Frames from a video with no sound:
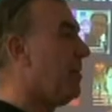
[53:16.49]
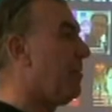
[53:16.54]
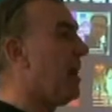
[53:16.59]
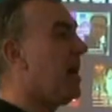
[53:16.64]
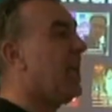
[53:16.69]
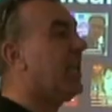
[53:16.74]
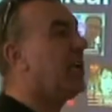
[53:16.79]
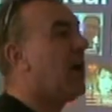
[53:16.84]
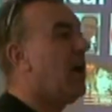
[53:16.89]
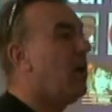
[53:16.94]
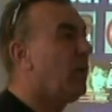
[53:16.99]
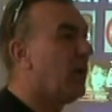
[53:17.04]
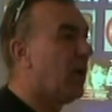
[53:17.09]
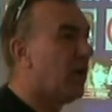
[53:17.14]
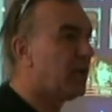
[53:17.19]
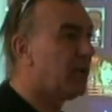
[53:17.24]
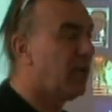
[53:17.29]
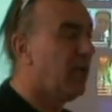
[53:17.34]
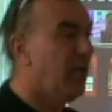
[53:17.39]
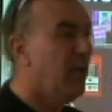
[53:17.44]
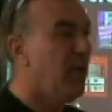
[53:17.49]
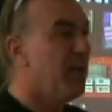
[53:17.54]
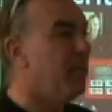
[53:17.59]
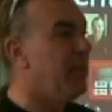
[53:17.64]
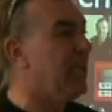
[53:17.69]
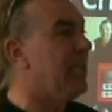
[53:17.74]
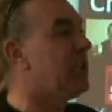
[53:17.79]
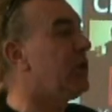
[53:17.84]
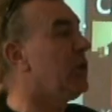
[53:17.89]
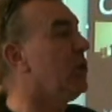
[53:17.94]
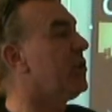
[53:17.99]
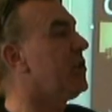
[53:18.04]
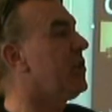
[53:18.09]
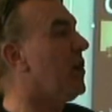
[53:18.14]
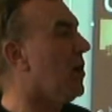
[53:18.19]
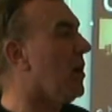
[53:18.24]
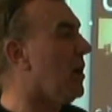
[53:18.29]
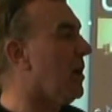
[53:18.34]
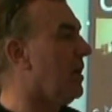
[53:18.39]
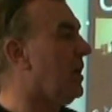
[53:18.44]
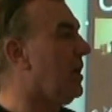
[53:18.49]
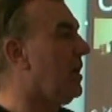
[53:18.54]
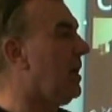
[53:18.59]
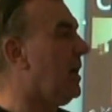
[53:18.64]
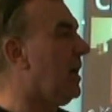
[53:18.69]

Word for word: By means you're not